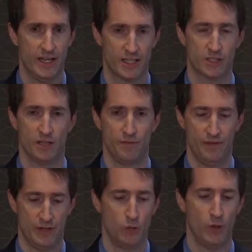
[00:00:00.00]
exon
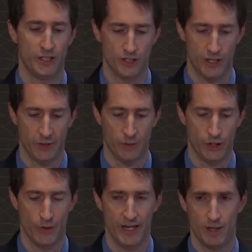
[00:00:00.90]
51 so that when
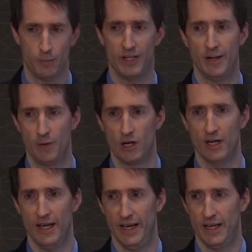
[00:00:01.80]
you end up with an
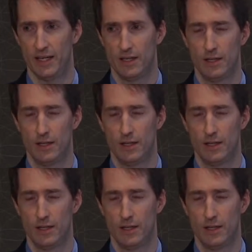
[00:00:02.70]
mRNA